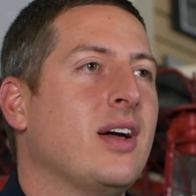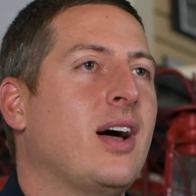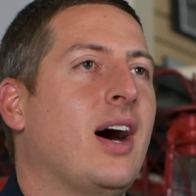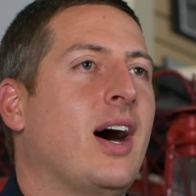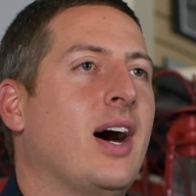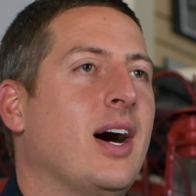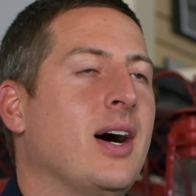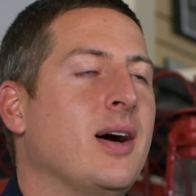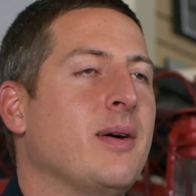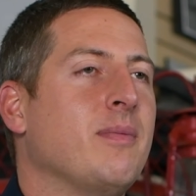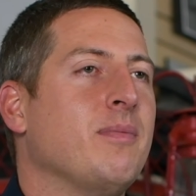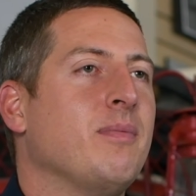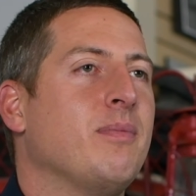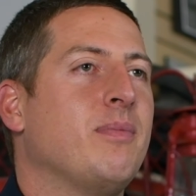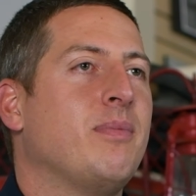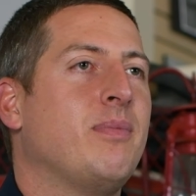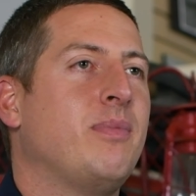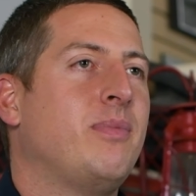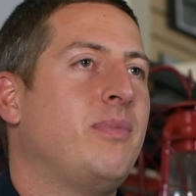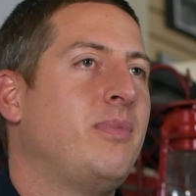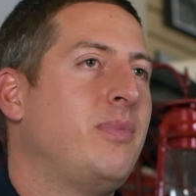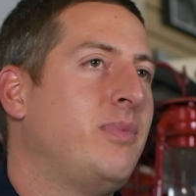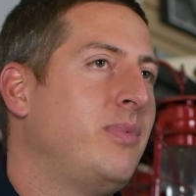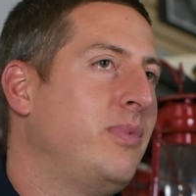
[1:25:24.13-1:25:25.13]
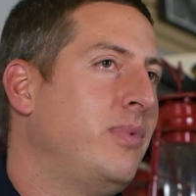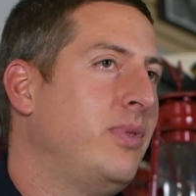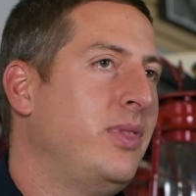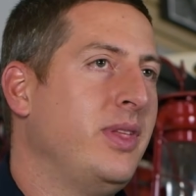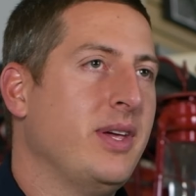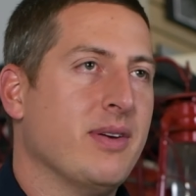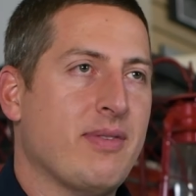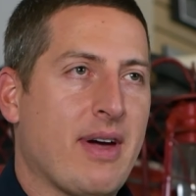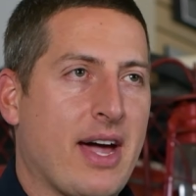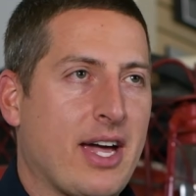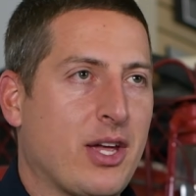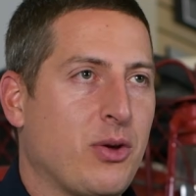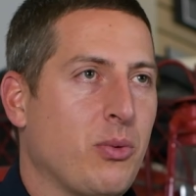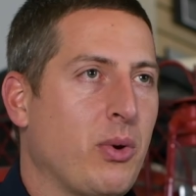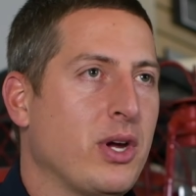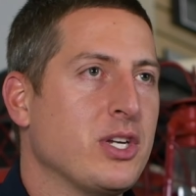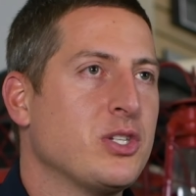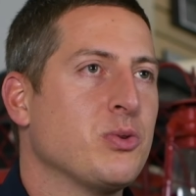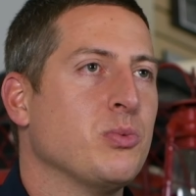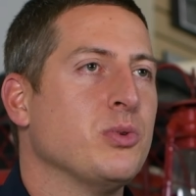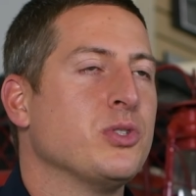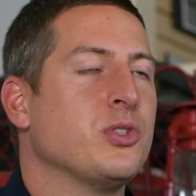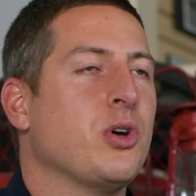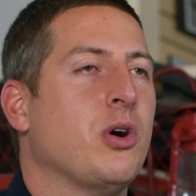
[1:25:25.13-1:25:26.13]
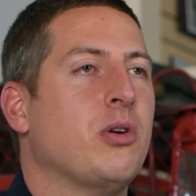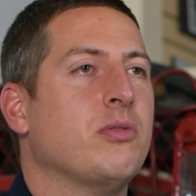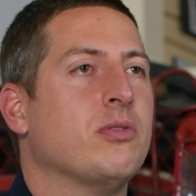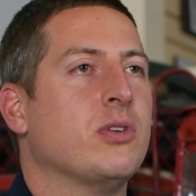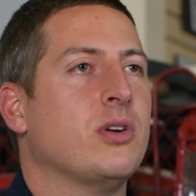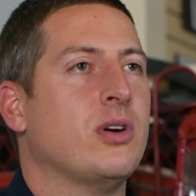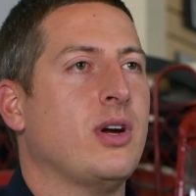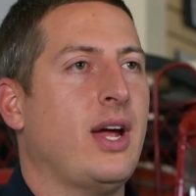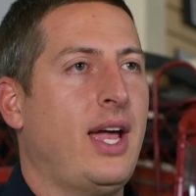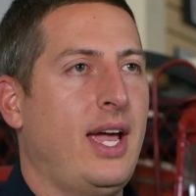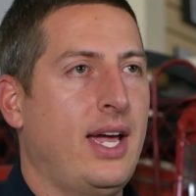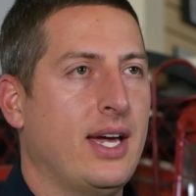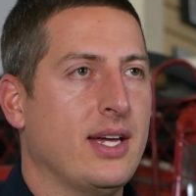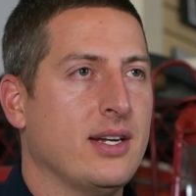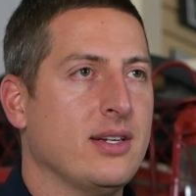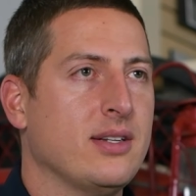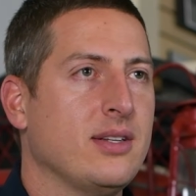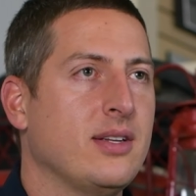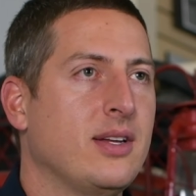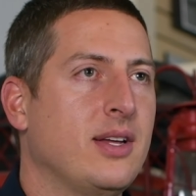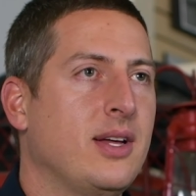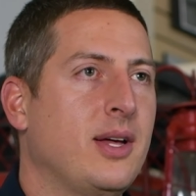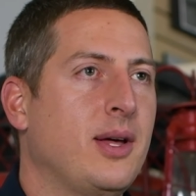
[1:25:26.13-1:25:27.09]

the evacuation was over, and